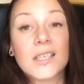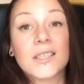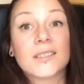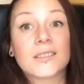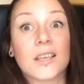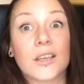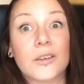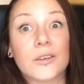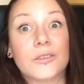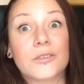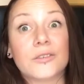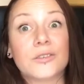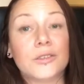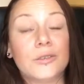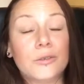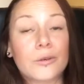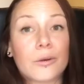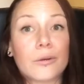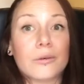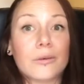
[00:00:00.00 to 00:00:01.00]
So the
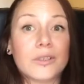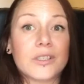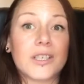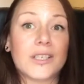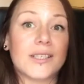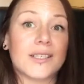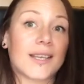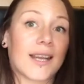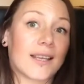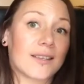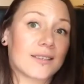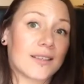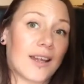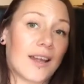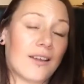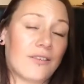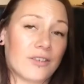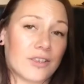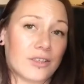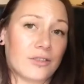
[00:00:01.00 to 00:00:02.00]
2 quarantine tanks
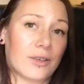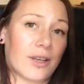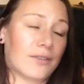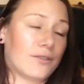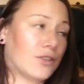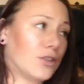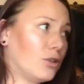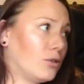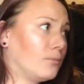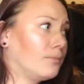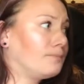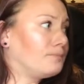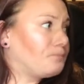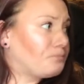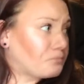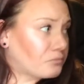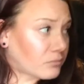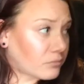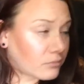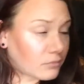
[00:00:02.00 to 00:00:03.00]
I do have 2.
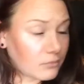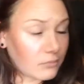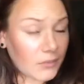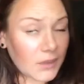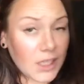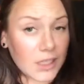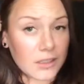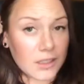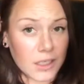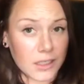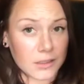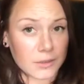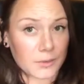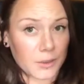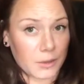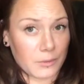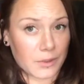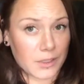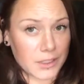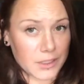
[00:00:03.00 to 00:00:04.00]
The
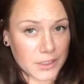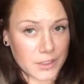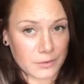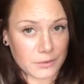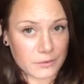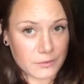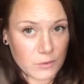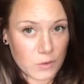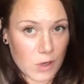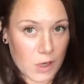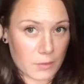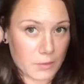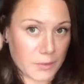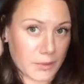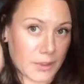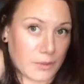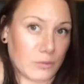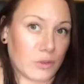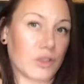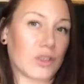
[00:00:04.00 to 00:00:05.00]
blue one that the Dwarf Goram
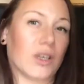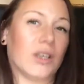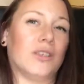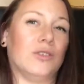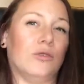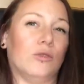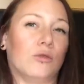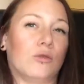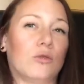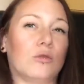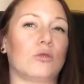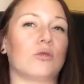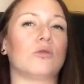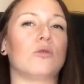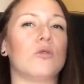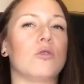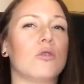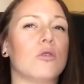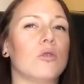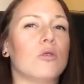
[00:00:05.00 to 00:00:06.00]
was in, which you
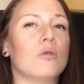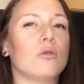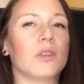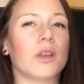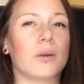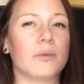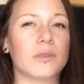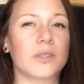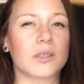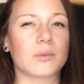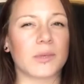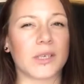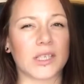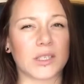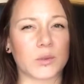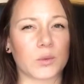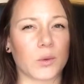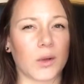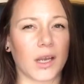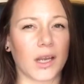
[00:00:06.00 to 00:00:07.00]
saw, that one's
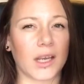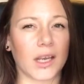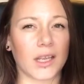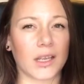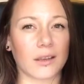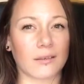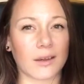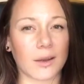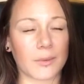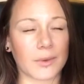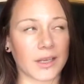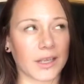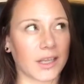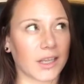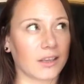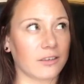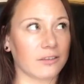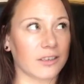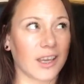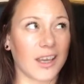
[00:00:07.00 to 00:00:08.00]
about 20 litre I
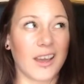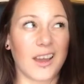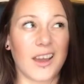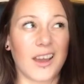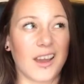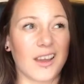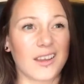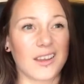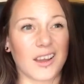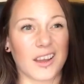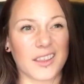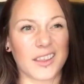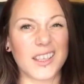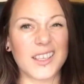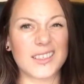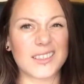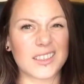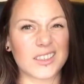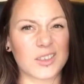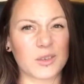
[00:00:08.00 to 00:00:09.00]
believe. I think
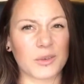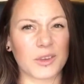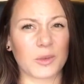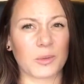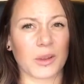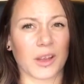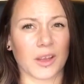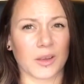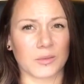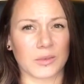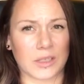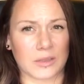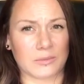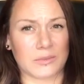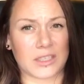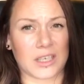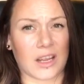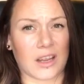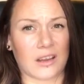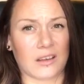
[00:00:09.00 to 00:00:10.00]
it's actually meant to be a
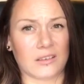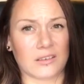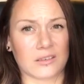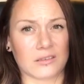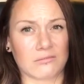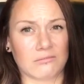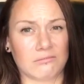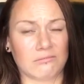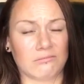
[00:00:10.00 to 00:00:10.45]
hamster cage.